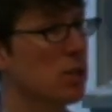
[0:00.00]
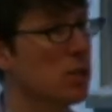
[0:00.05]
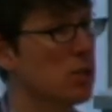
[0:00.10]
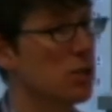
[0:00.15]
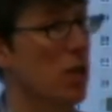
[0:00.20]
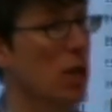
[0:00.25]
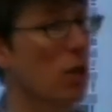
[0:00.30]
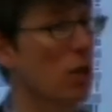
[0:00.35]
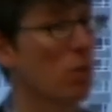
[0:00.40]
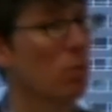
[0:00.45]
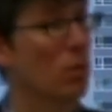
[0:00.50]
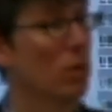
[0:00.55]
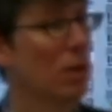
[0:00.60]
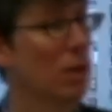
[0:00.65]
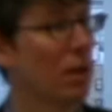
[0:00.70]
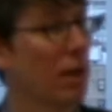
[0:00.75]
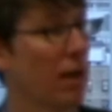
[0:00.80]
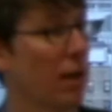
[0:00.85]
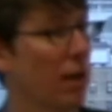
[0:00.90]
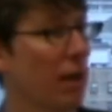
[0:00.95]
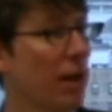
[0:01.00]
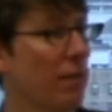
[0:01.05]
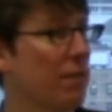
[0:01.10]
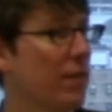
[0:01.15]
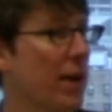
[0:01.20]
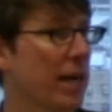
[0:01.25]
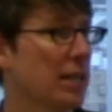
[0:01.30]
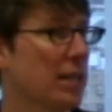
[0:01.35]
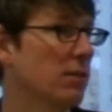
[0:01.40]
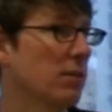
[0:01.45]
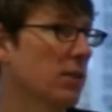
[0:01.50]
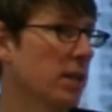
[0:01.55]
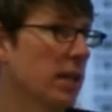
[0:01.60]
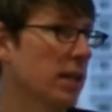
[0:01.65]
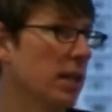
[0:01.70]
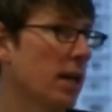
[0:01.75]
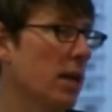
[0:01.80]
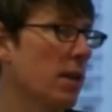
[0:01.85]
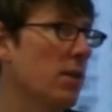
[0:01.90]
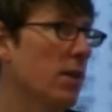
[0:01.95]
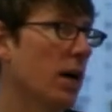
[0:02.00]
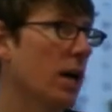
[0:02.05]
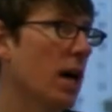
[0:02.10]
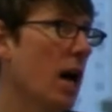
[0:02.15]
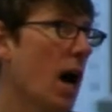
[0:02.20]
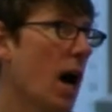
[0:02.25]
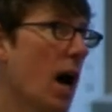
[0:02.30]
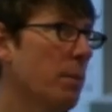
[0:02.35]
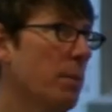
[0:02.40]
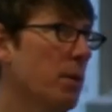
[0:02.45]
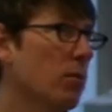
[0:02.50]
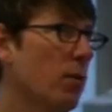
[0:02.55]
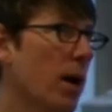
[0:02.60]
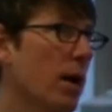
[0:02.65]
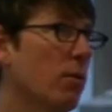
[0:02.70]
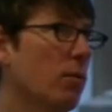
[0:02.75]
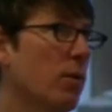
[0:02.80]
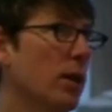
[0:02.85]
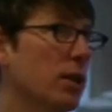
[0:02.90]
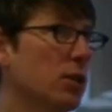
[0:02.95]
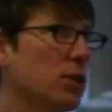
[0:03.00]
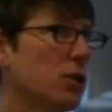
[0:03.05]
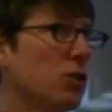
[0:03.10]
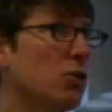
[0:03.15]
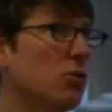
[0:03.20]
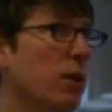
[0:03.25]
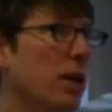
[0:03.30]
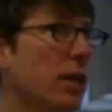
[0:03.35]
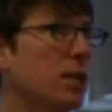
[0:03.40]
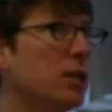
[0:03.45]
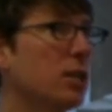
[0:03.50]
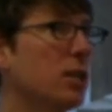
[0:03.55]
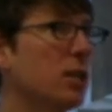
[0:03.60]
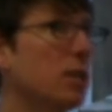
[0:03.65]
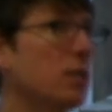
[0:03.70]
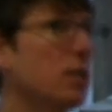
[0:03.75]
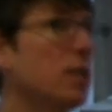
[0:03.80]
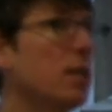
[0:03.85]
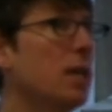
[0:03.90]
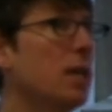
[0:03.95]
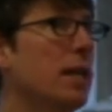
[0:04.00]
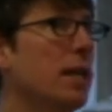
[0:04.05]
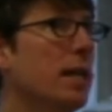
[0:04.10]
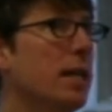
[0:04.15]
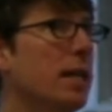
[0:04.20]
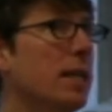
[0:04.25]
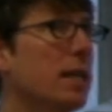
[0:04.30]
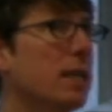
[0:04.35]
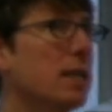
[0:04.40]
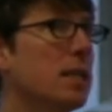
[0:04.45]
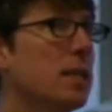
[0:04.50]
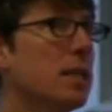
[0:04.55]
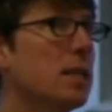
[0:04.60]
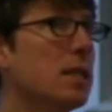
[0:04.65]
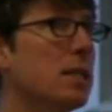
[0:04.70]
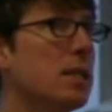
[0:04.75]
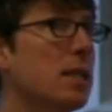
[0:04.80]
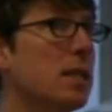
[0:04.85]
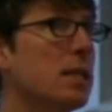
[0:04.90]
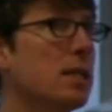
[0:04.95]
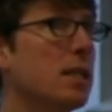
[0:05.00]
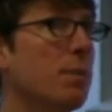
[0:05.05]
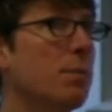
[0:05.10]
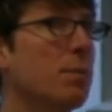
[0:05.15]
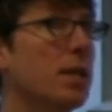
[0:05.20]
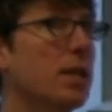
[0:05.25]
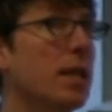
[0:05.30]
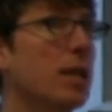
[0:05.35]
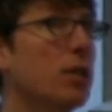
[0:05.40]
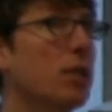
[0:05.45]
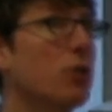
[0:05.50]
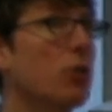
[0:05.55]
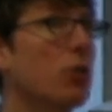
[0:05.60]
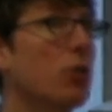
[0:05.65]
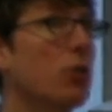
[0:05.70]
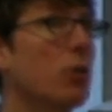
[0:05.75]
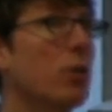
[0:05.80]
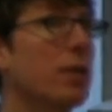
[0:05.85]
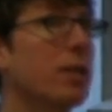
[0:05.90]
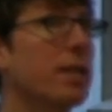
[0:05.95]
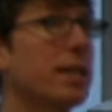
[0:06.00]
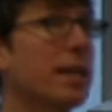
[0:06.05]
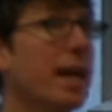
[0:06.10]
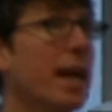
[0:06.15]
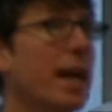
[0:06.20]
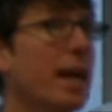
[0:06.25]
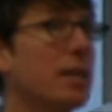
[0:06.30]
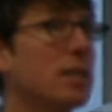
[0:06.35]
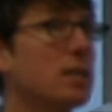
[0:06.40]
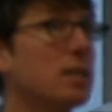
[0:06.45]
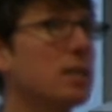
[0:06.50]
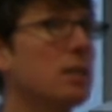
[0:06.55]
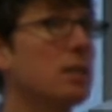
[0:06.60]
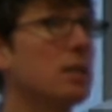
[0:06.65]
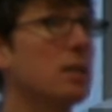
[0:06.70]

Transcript: So uh, effectively, the copyright registration is something that you're going to get,